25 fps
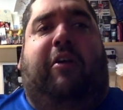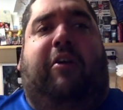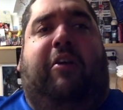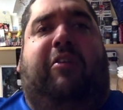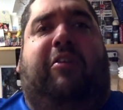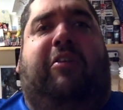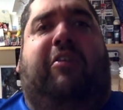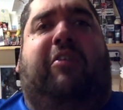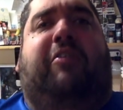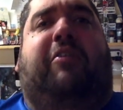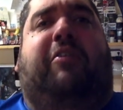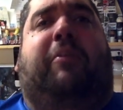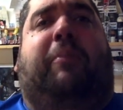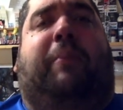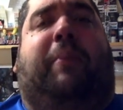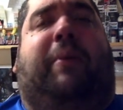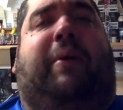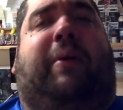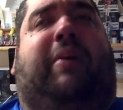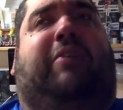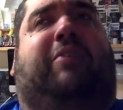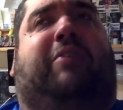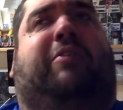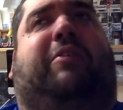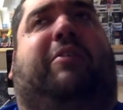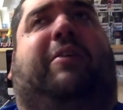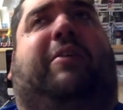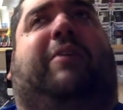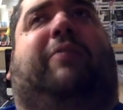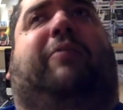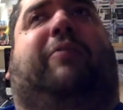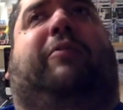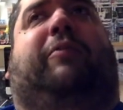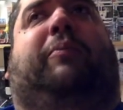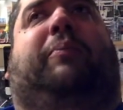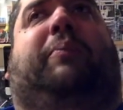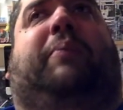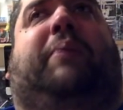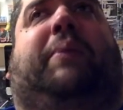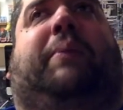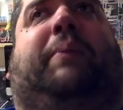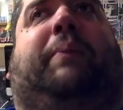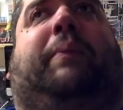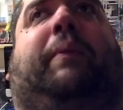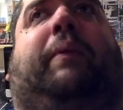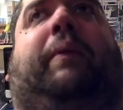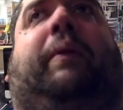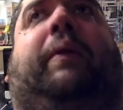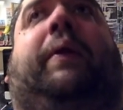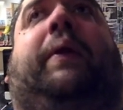Just a bunch of different
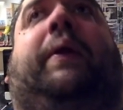people.